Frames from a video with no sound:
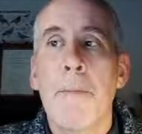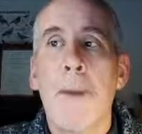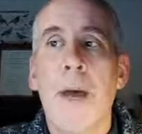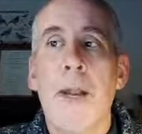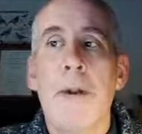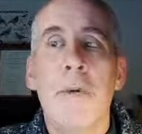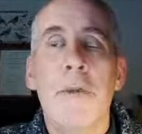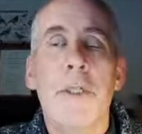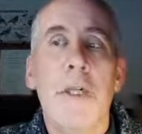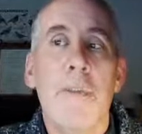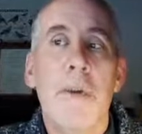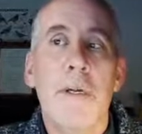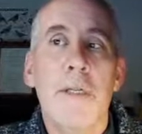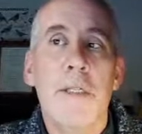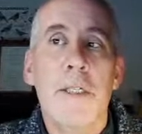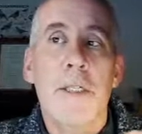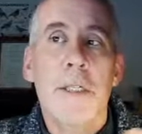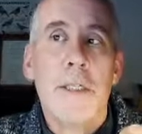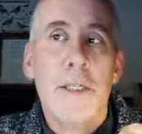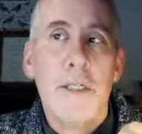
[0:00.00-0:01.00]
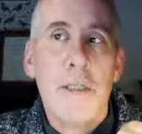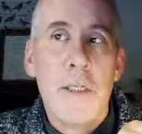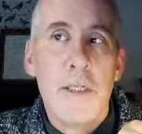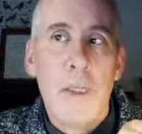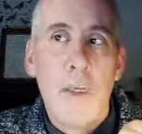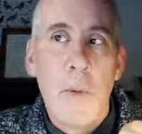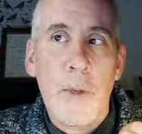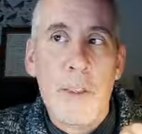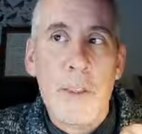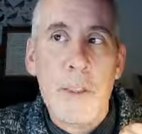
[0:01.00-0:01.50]
And also because
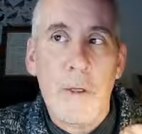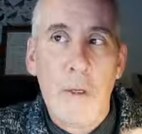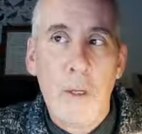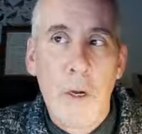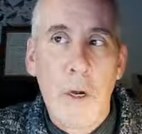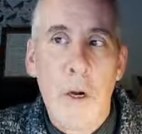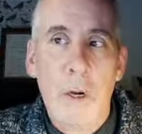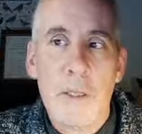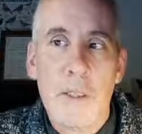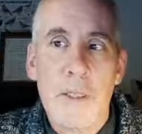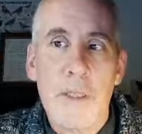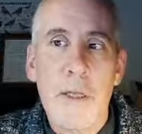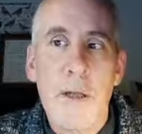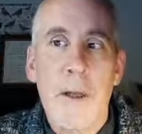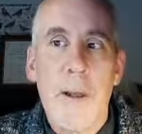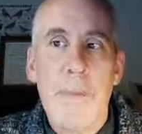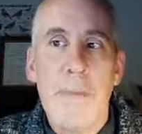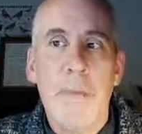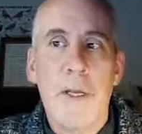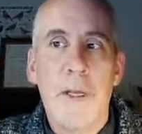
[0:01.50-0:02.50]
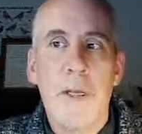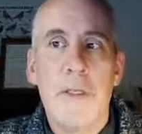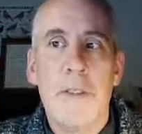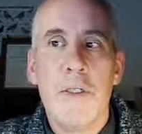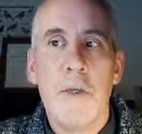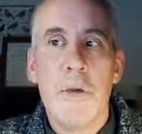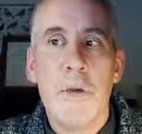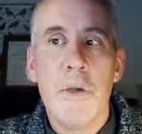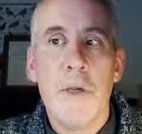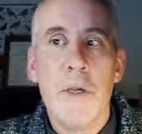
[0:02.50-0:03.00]
it's, a question of cost,
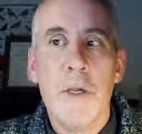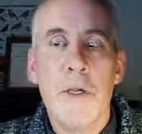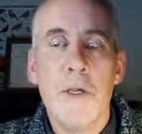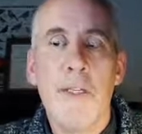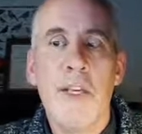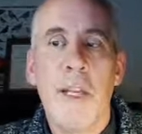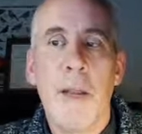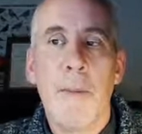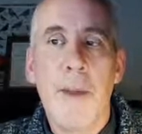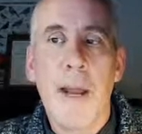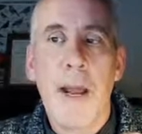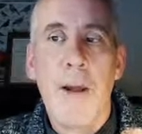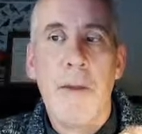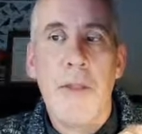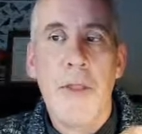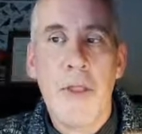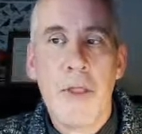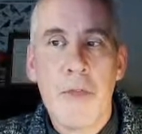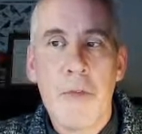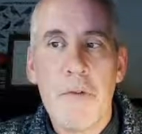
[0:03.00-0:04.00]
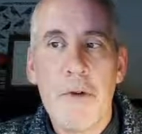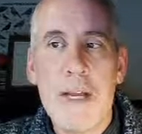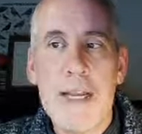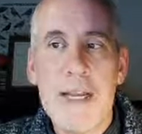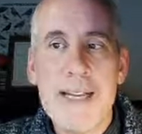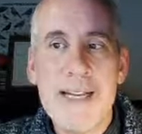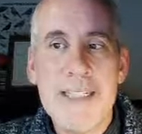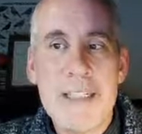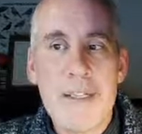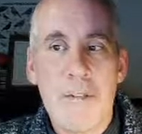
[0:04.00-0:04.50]
because you're using about
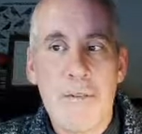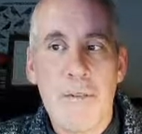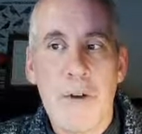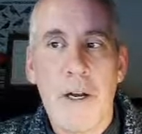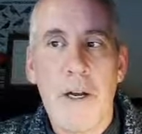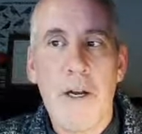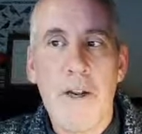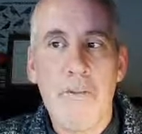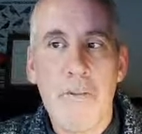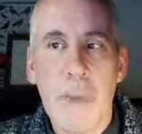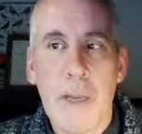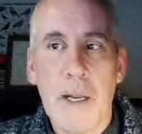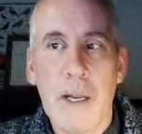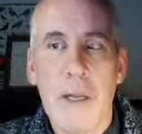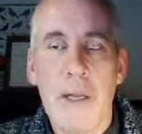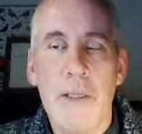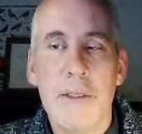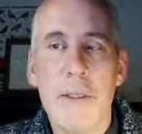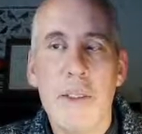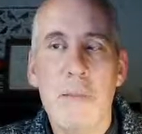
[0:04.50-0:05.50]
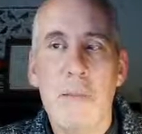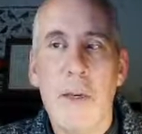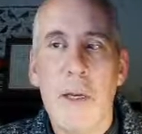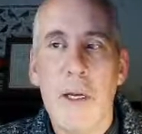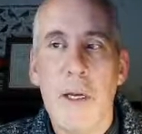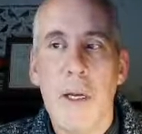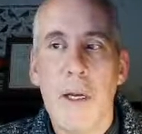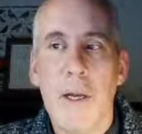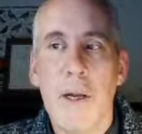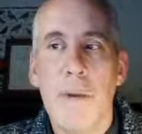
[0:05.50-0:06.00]
three to five plants
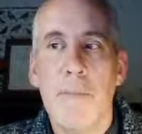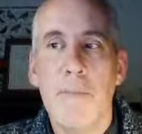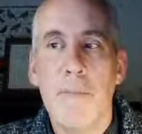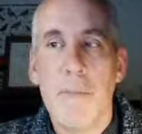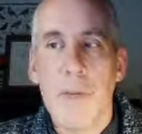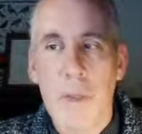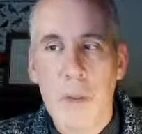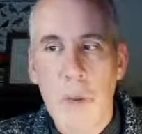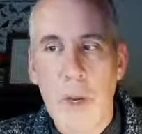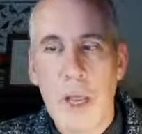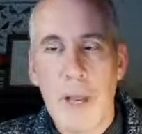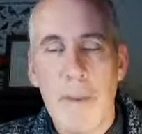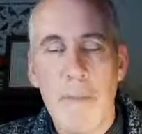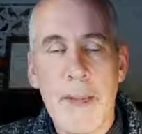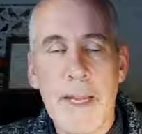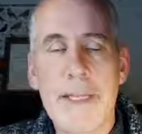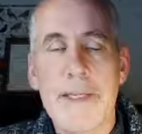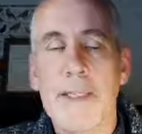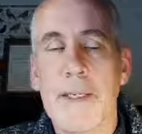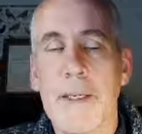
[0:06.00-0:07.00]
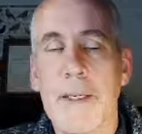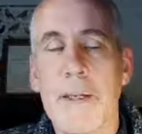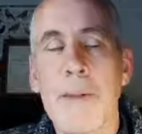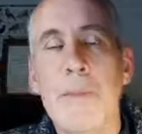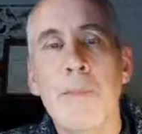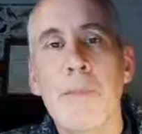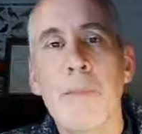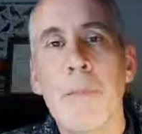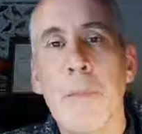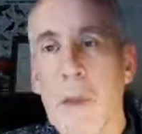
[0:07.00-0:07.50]
per square meter,
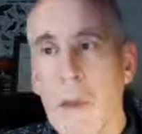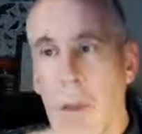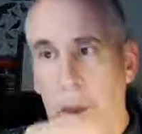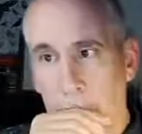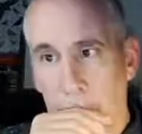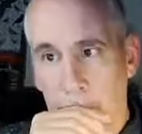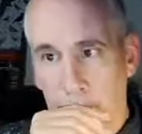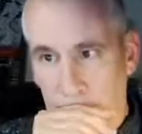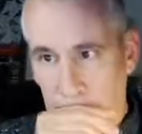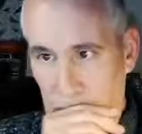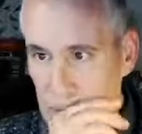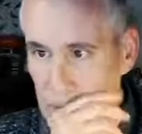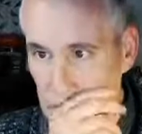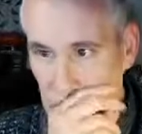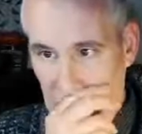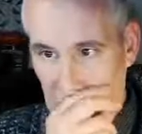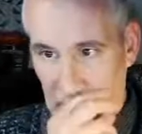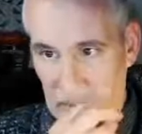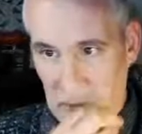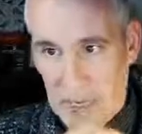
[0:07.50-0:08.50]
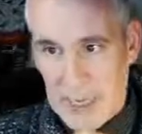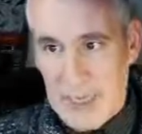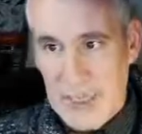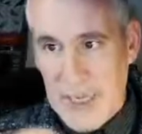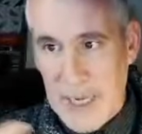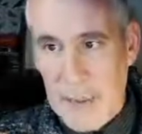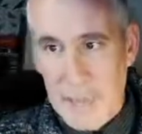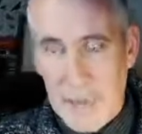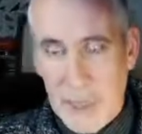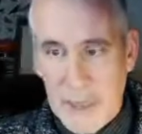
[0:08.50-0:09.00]
like a
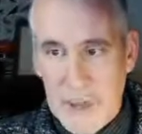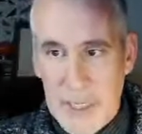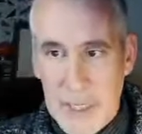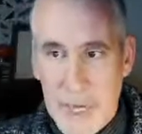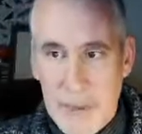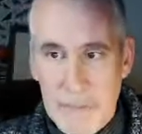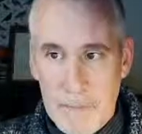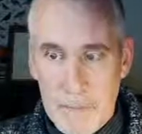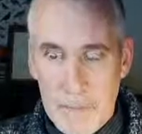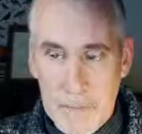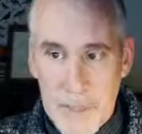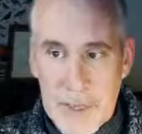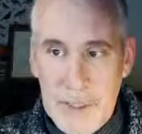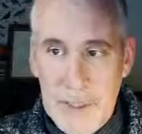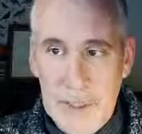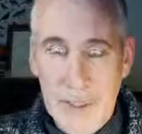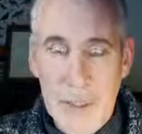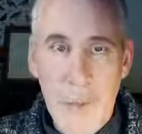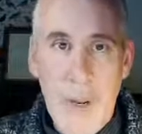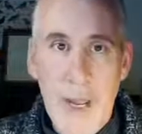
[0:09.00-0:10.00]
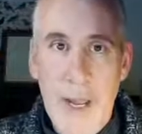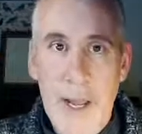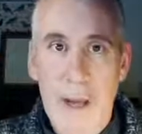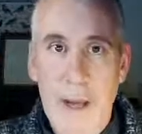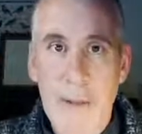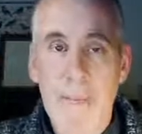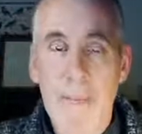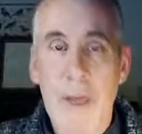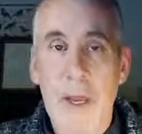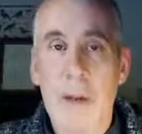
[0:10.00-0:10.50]
10 by 10 meter mm.
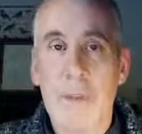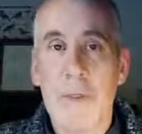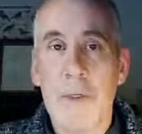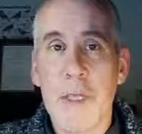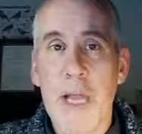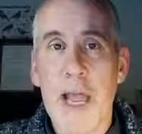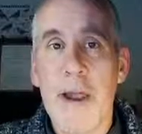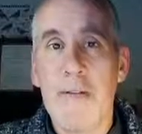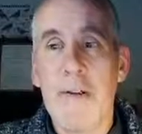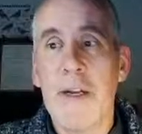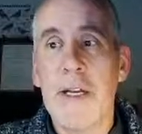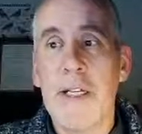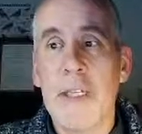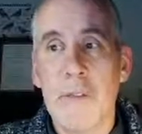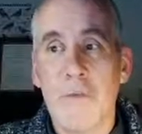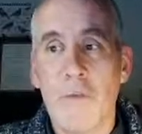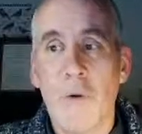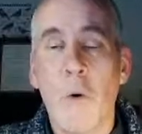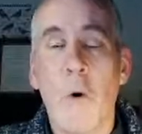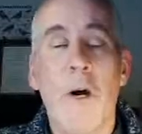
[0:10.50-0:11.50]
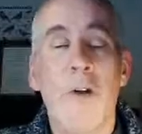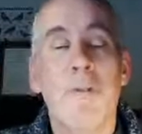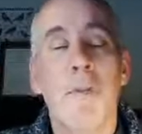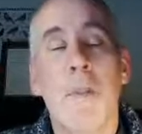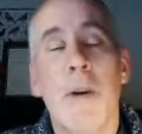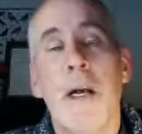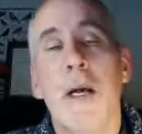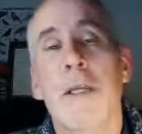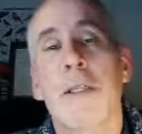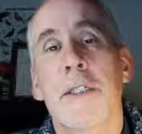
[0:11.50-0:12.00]
square uh, area is
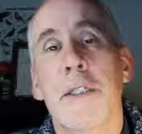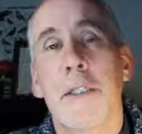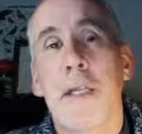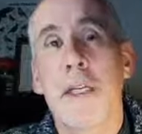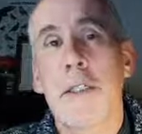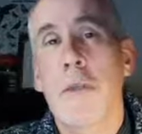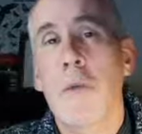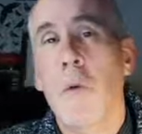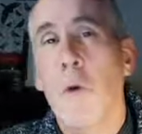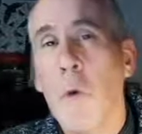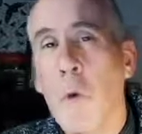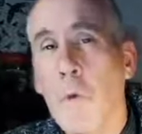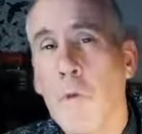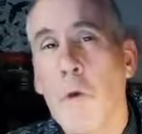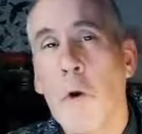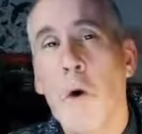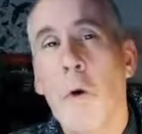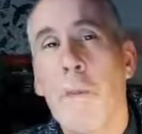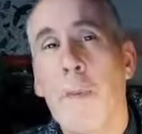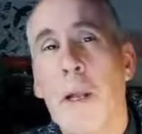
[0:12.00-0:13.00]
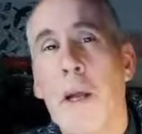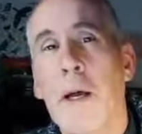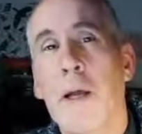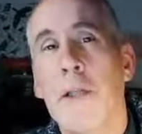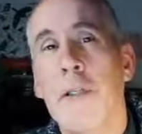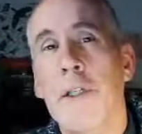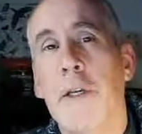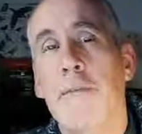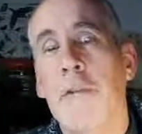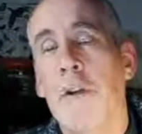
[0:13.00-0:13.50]
400 plants and that's an awful lot of
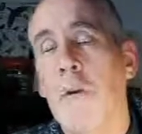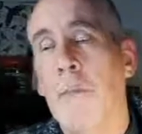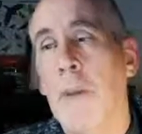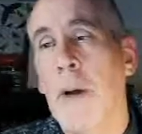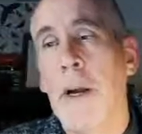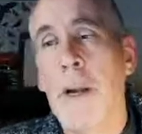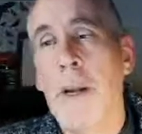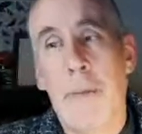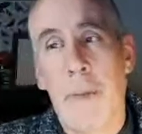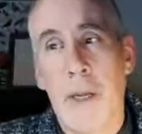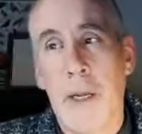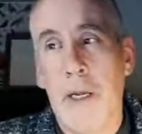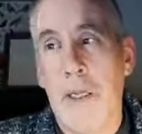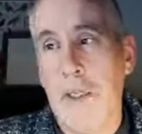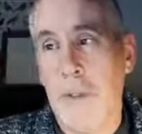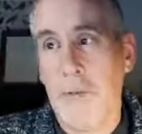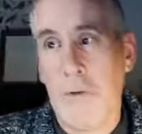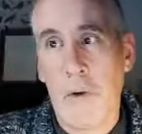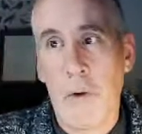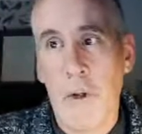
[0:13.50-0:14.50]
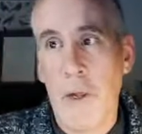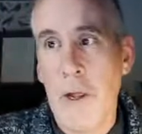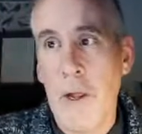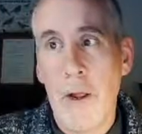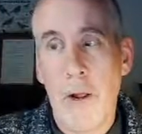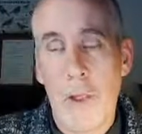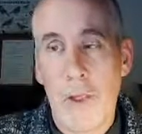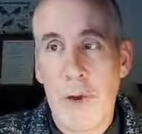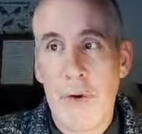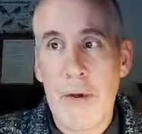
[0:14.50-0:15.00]
plants so if you're buying plants for
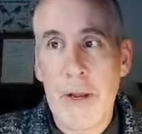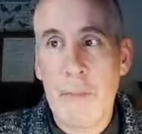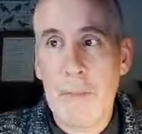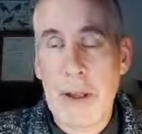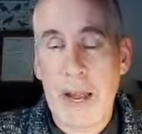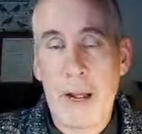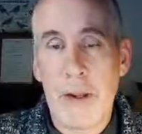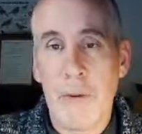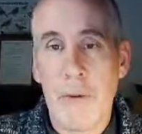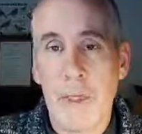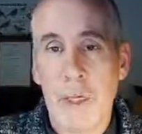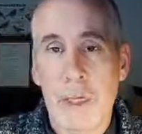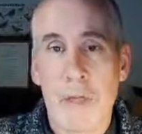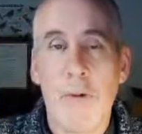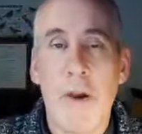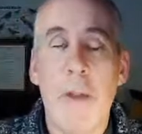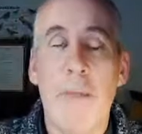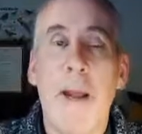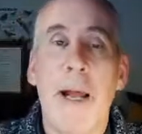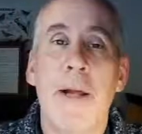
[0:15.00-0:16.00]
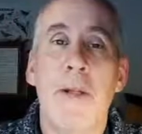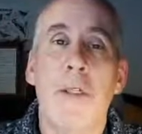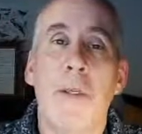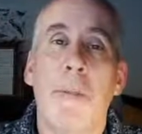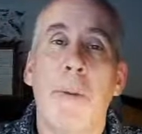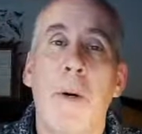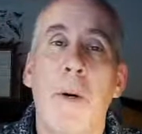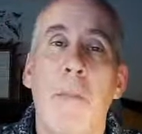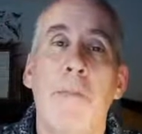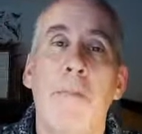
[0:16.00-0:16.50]
three pound uh, three pounds
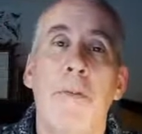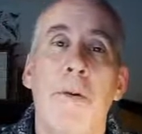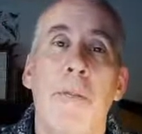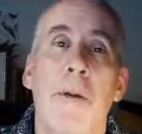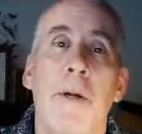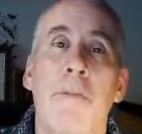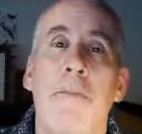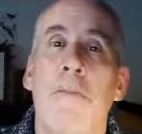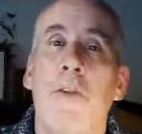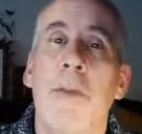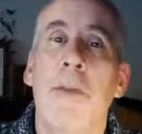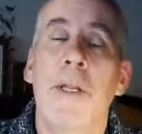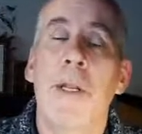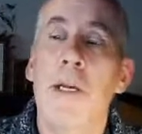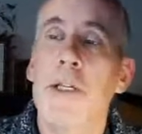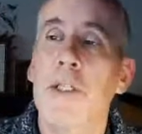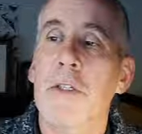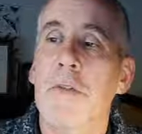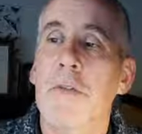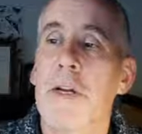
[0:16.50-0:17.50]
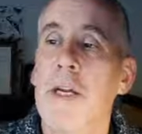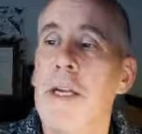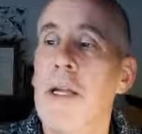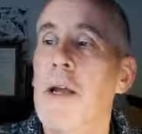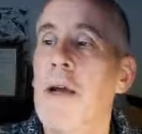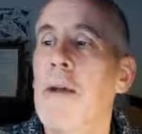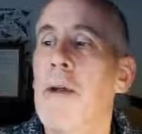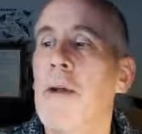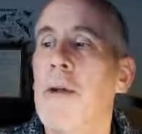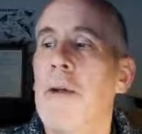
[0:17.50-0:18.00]
a pop from a from a nursery
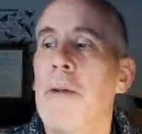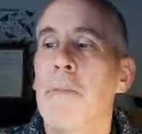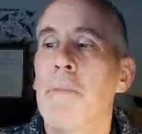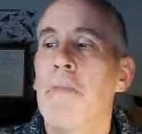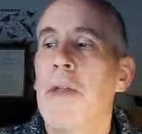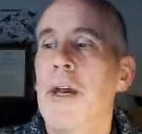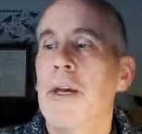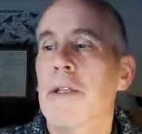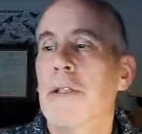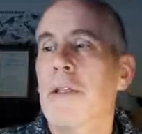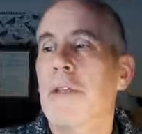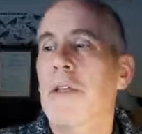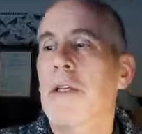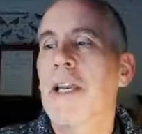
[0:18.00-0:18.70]
that's